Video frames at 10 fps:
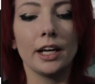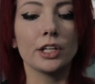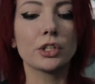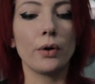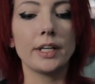
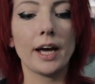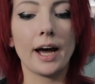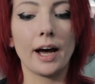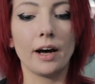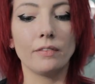It's going to
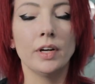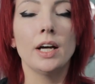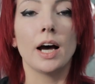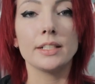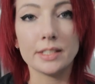have
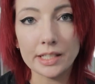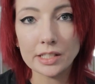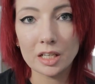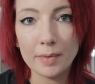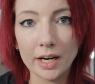a
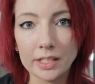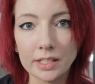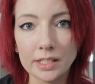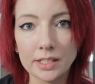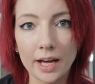decent amount of
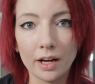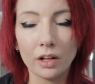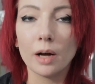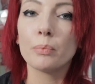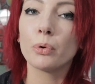
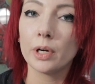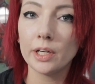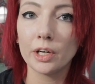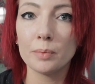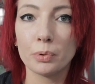detail, a
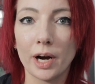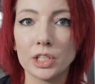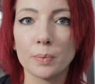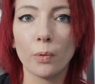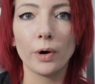pretty good
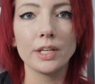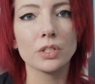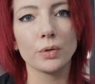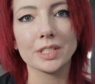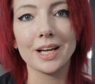price point,
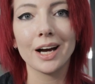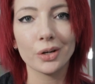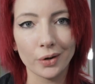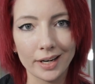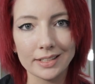so it's
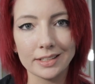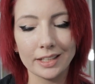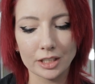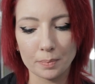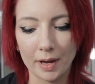not
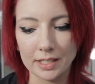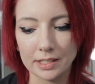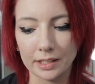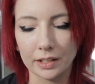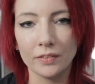crazy
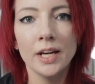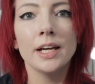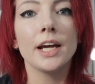expensive.